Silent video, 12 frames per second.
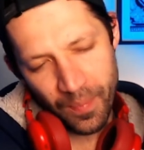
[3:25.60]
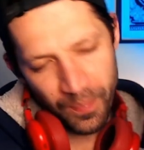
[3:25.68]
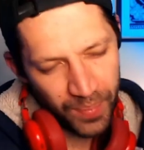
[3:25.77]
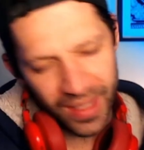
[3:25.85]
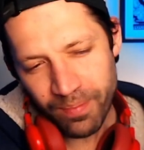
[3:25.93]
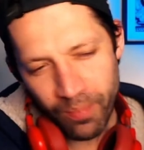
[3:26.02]

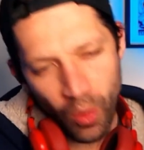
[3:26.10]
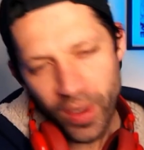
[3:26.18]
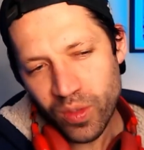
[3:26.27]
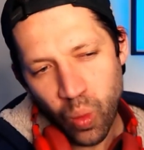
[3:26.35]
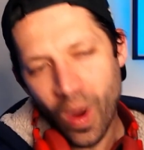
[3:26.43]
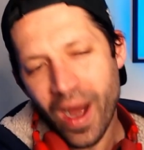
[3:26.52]

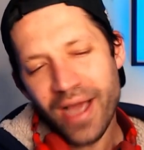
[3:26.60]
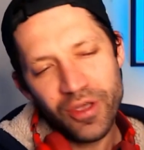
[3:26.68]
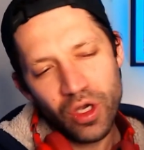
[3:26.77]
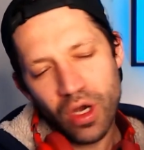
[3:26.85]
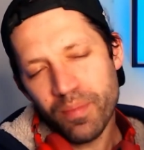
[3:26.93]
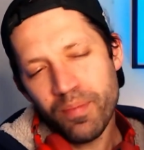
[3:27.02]
pinpoint why.
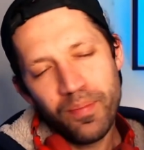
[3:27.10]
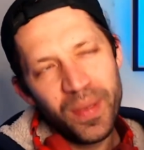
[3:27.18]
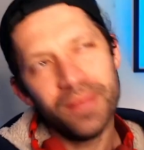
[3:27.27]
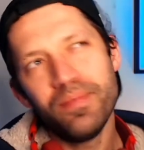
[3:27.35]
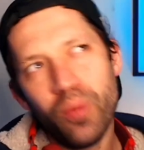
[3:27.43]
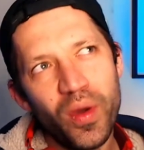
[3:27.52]
You can't
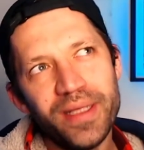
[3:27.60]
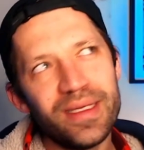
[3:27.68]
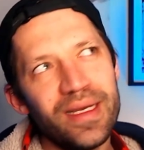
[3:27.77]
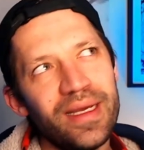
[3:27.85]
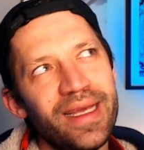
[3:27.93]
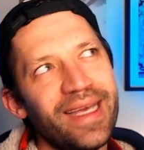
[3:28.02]

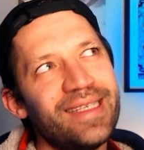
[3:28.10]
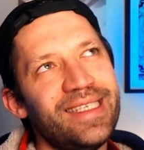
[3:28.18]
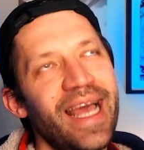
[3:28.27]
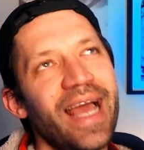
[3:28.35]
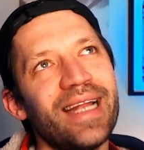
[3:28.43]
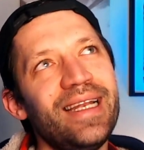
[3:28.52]
pinpoint
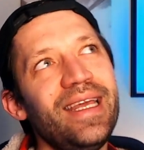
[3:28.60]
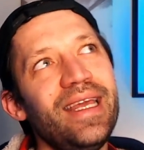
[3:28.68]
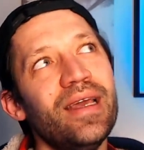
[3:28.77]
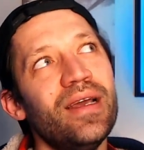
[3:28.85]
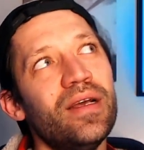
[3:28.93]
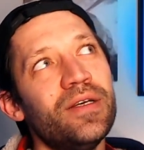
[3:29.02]
exactly